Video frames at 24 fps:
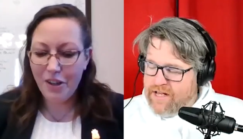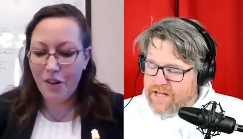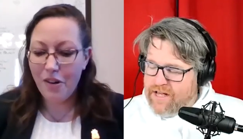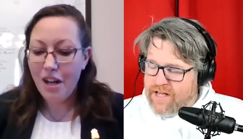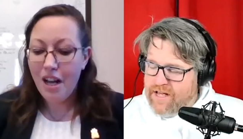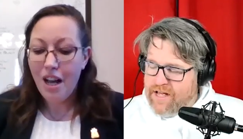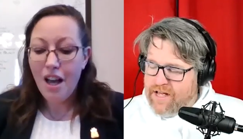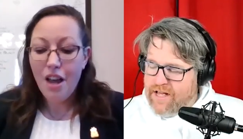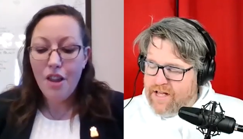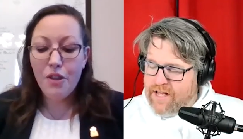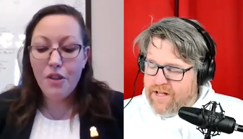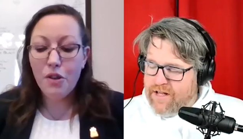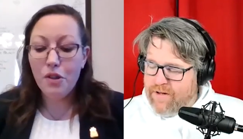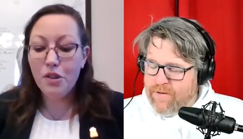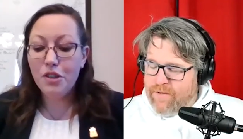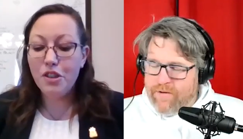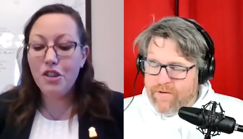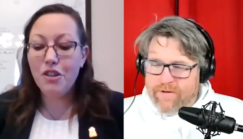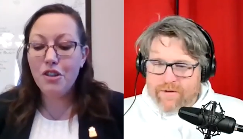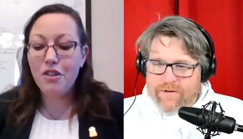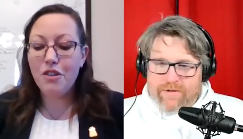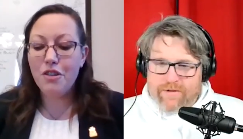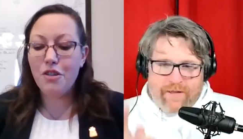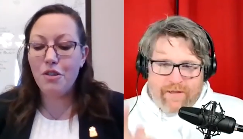Speaker 1: So
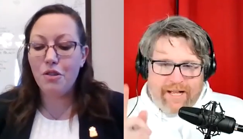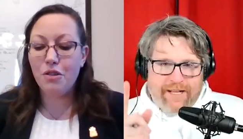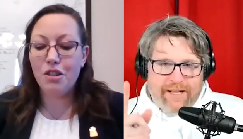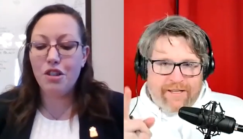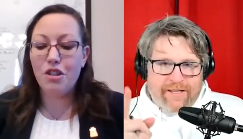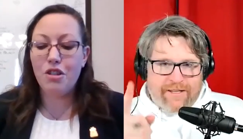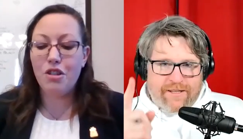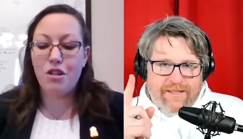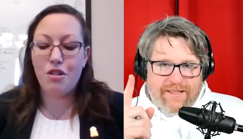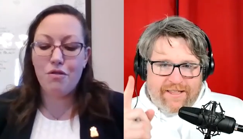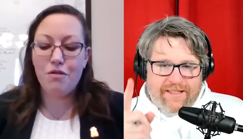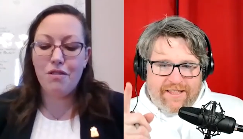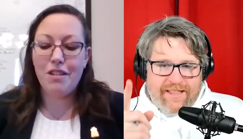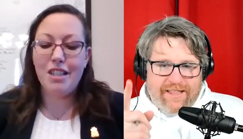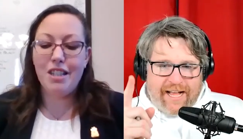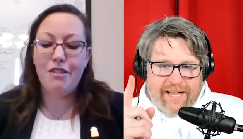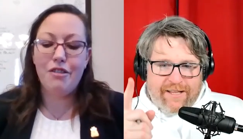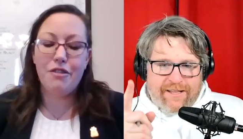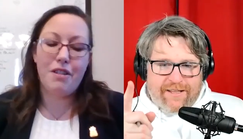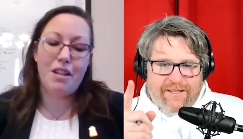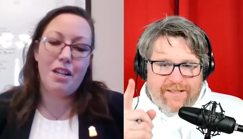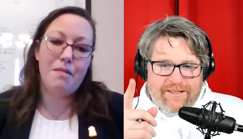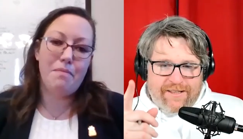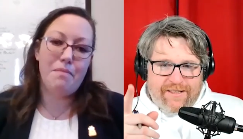those so are those are
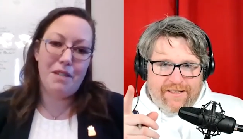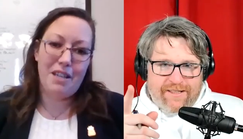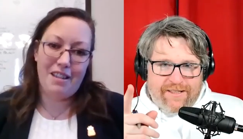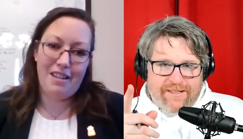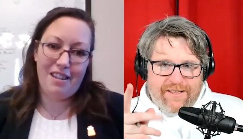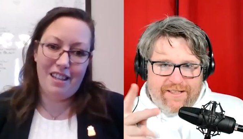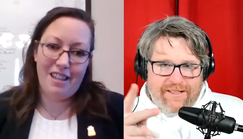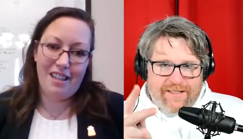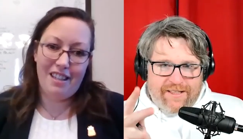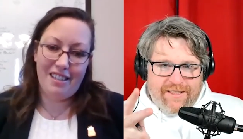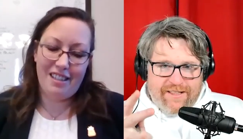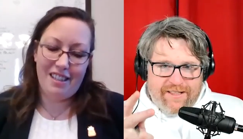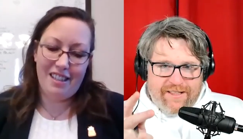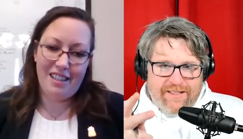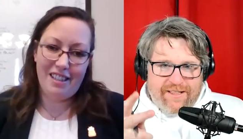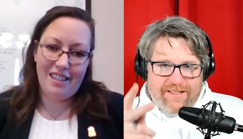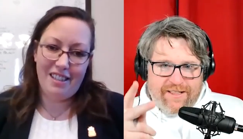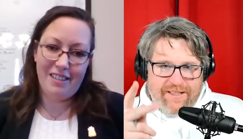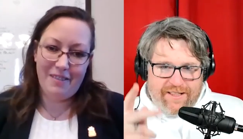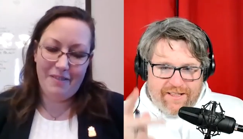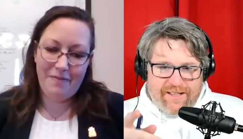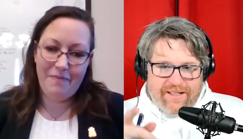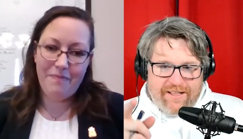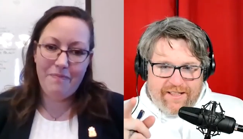three great big
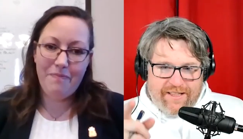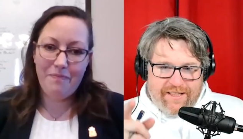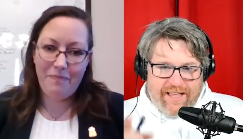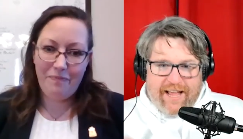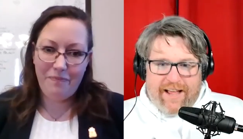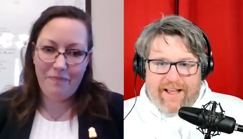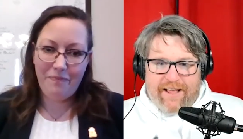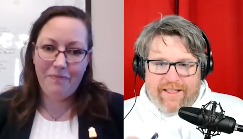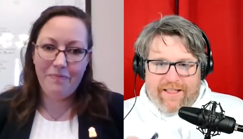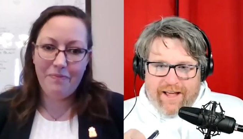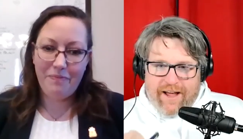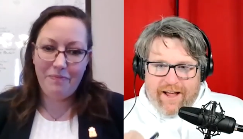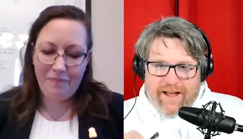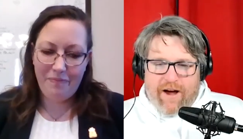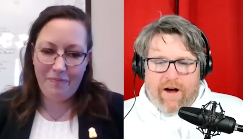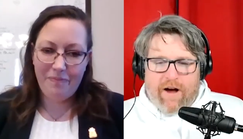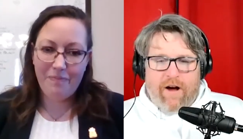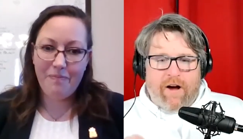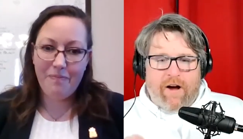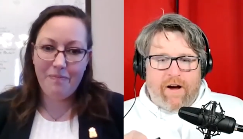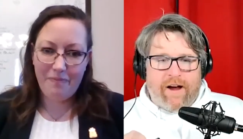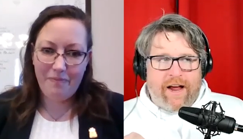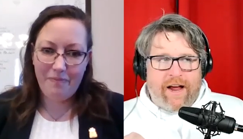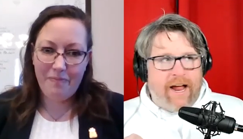things.
Speaker 2: They they
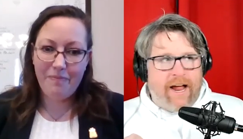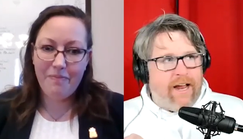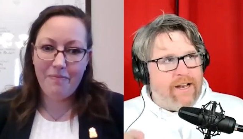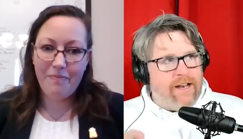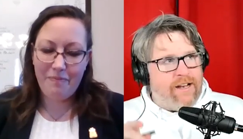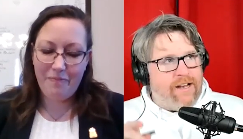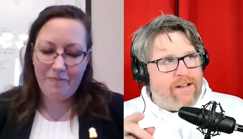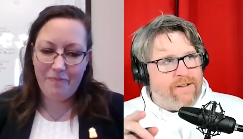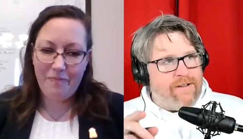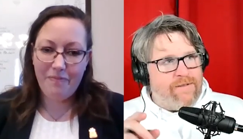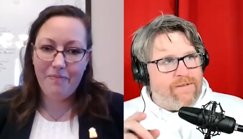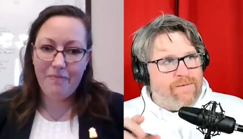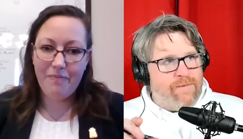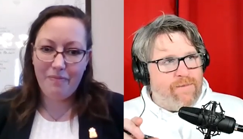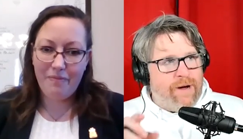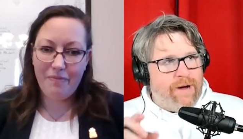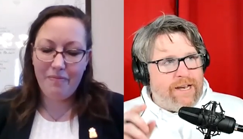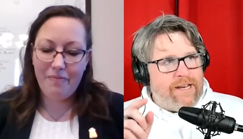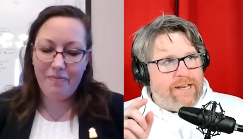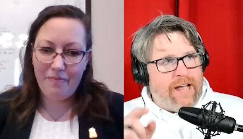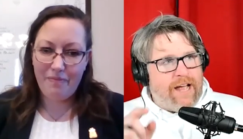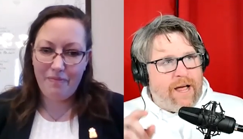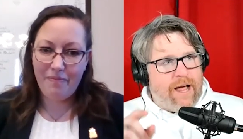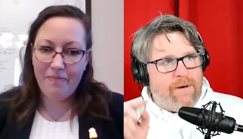are, and
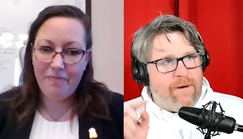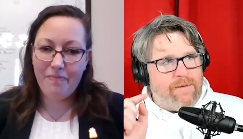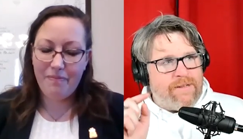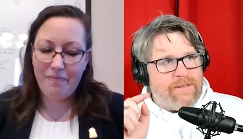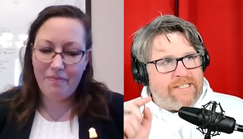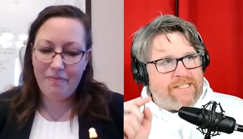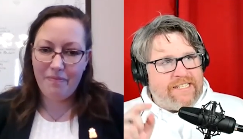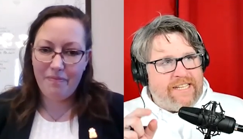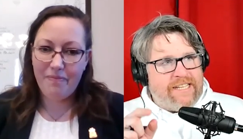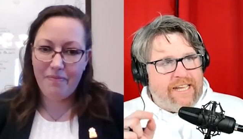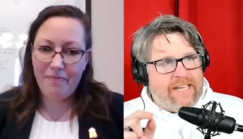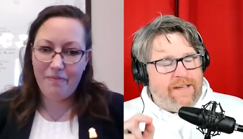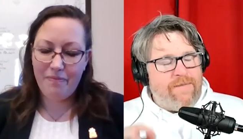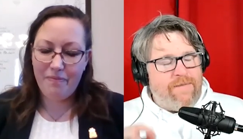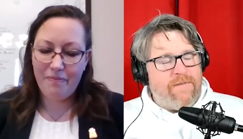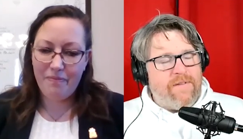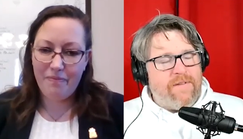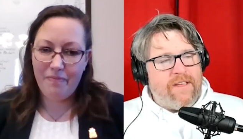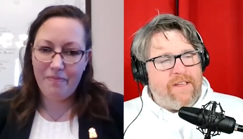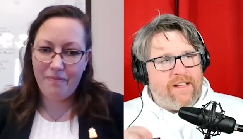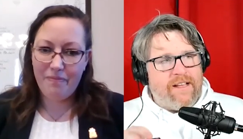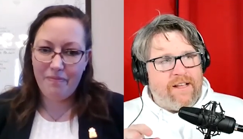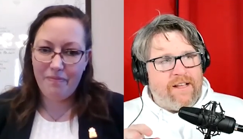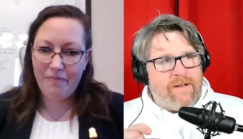when I was
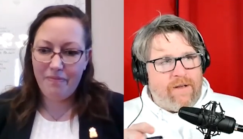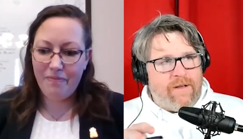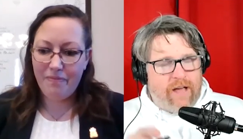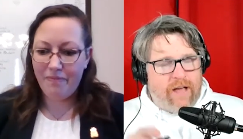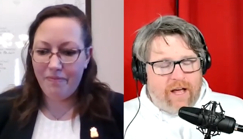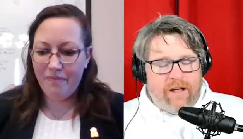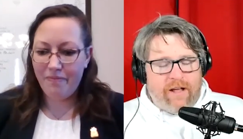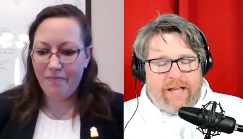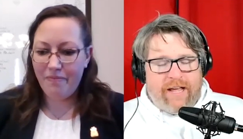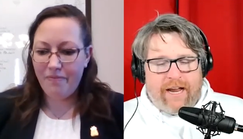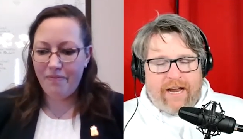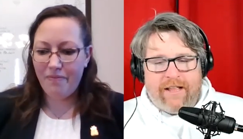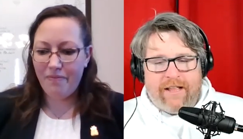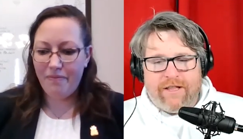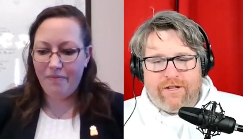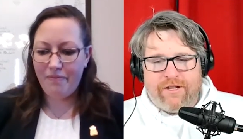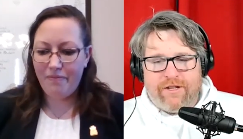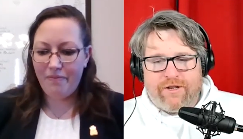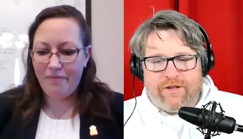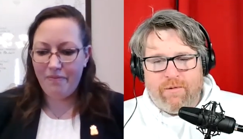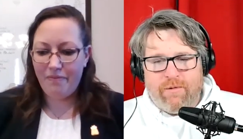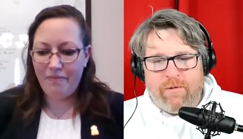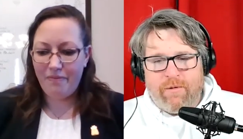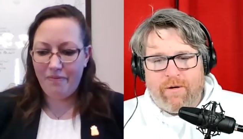giving g- getting the
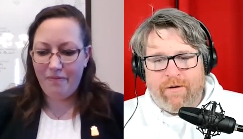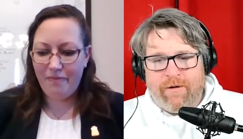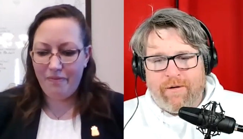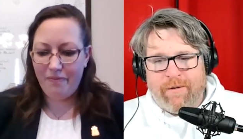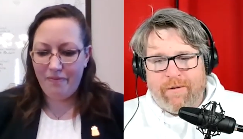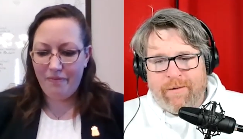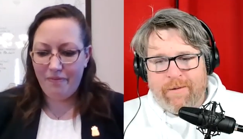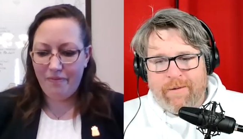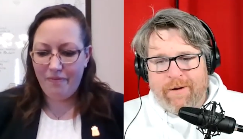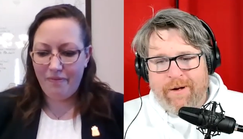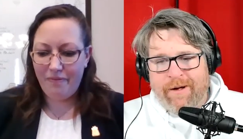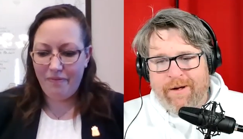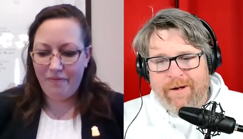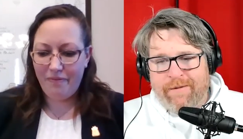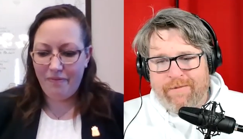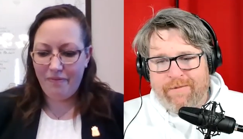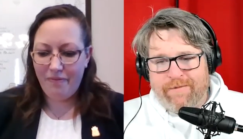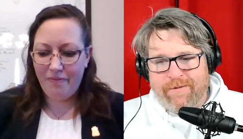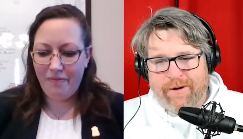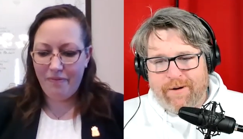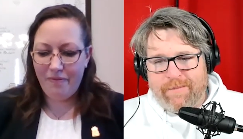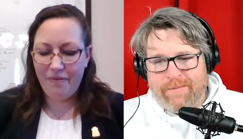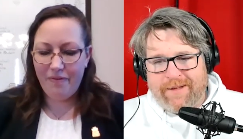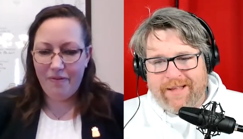tour uh,
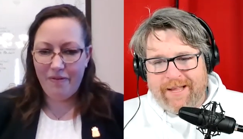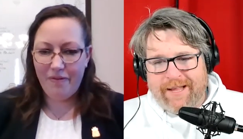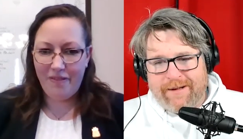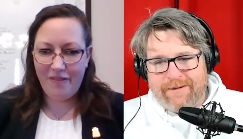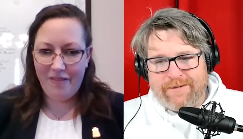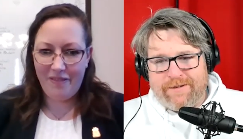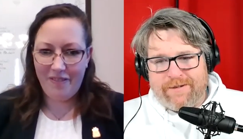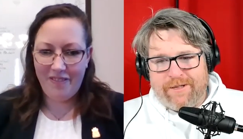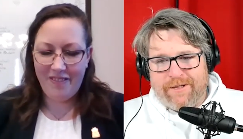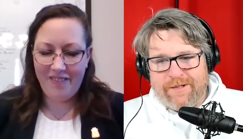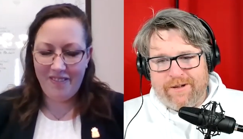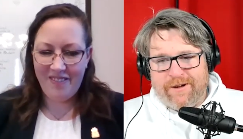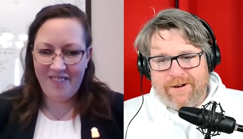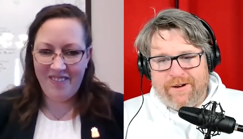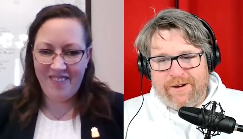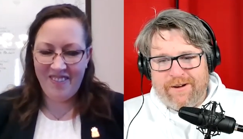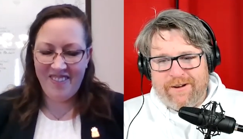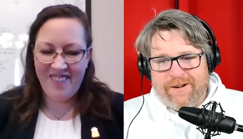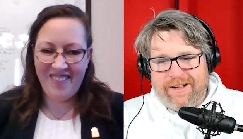from Councillor